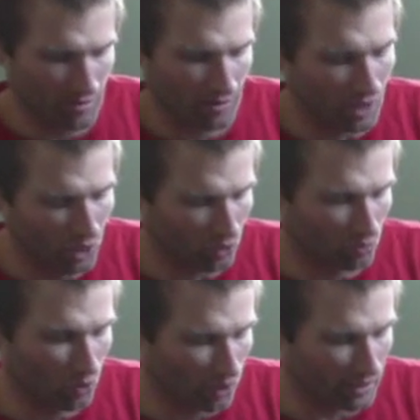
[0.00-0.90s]
a little
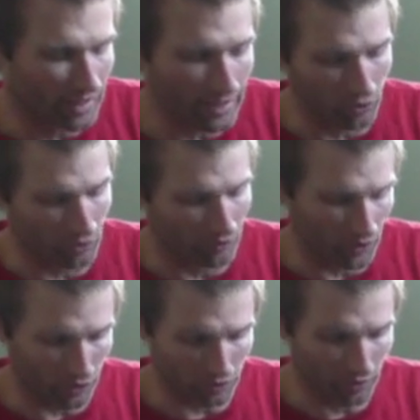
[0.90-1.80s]
more than either of
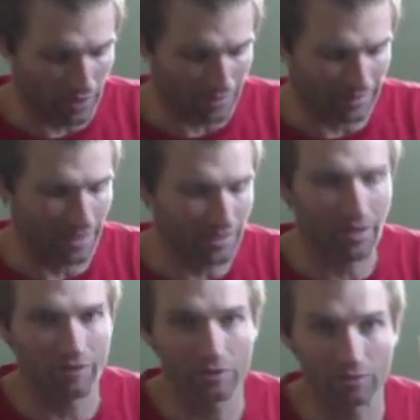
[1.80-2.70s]
those because it does
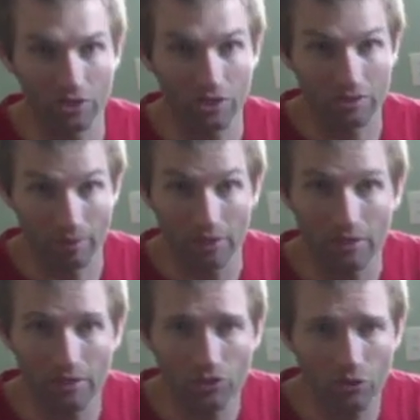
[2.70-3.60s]
have some
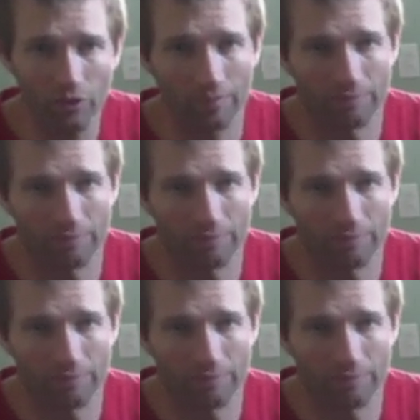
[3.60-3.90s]
adjustability to it.